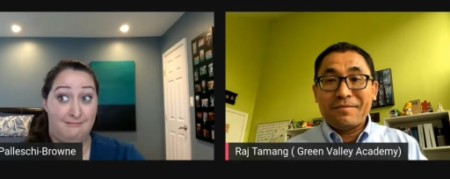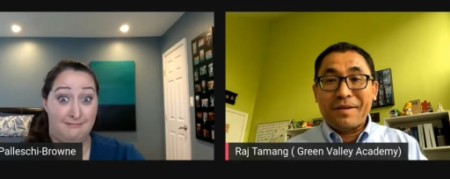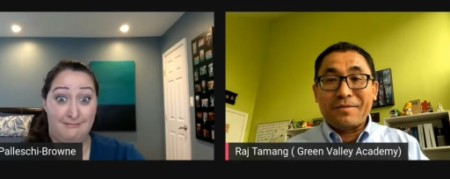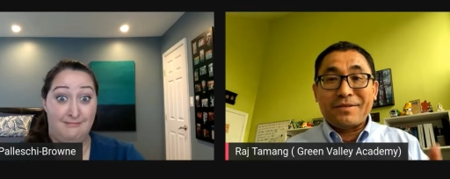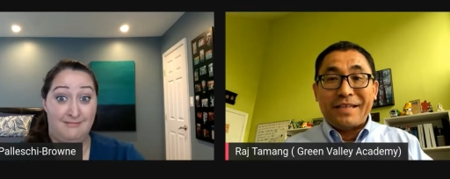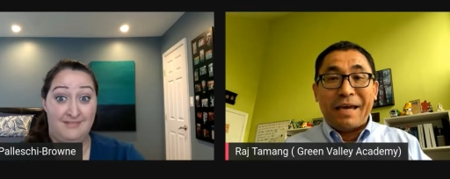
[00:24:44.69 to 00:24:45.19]

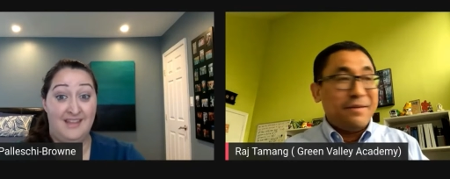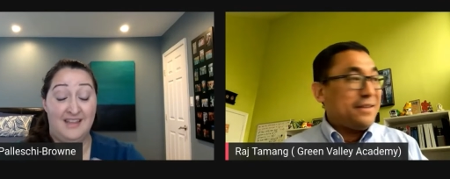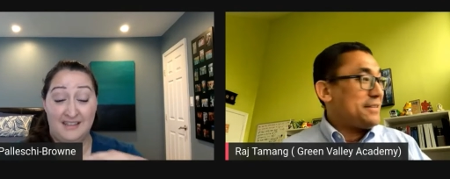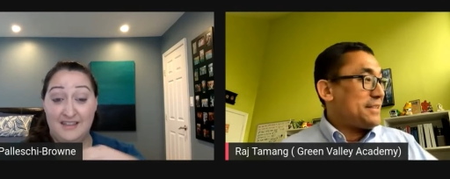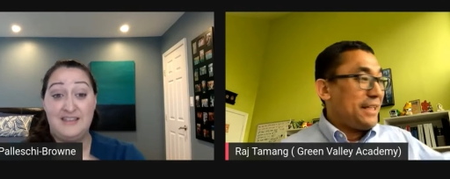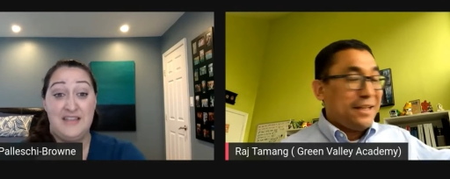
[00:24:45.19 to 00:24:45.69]
Speaker 1: of
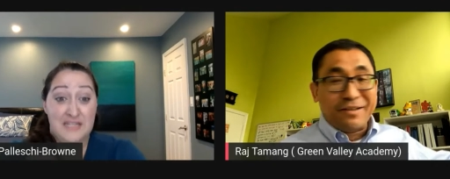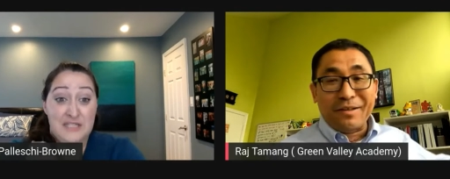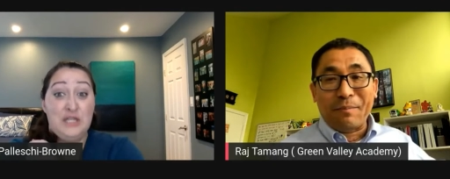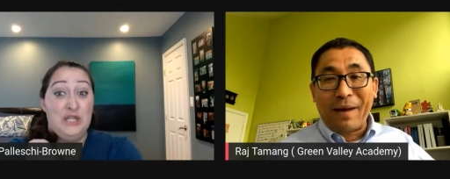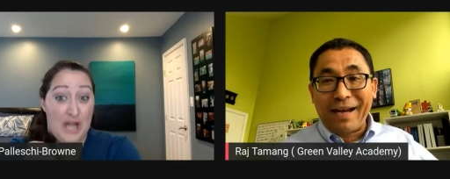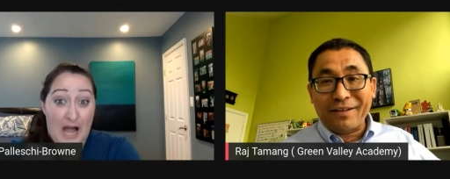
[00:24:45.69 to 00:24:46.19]
savings sitting on
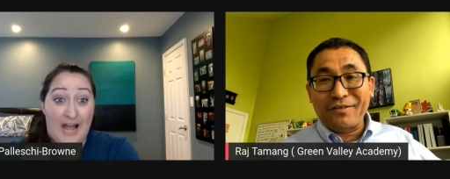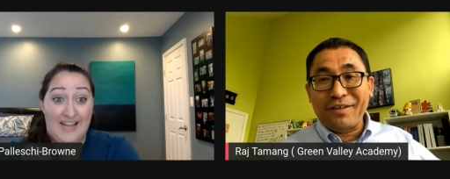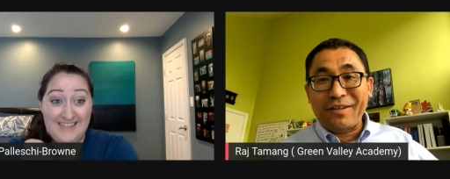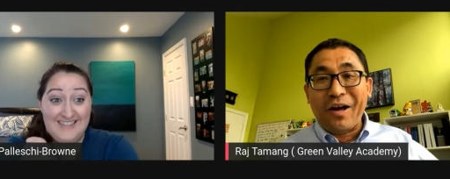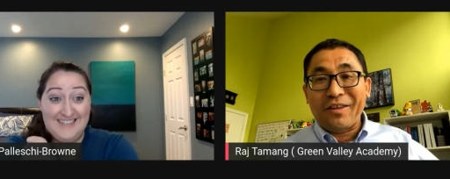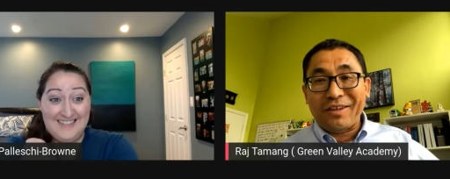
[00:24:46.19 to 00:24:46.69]
the
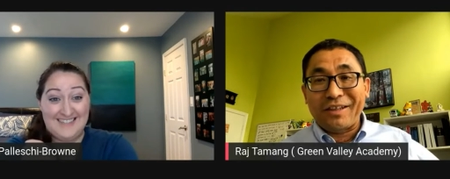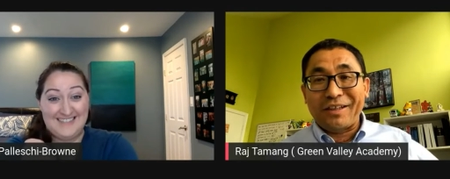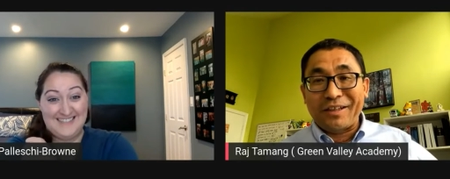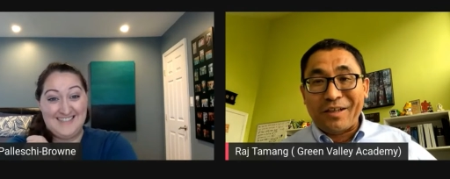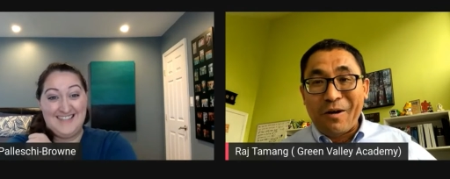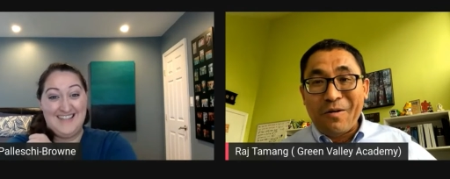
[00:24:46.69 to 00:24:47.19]
bank nothing.
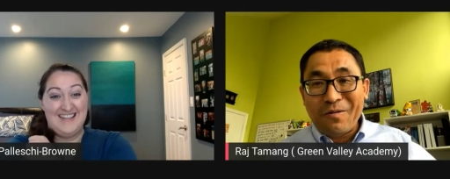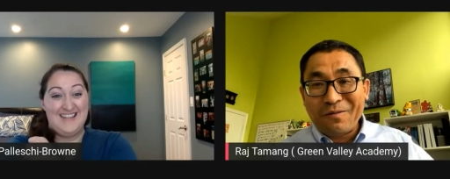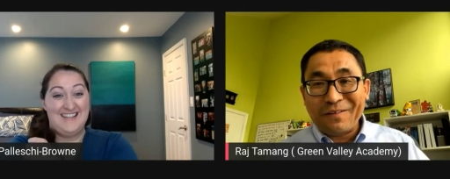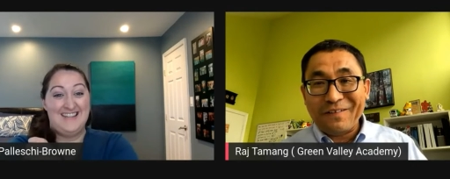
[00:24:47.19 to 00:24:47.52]
You know.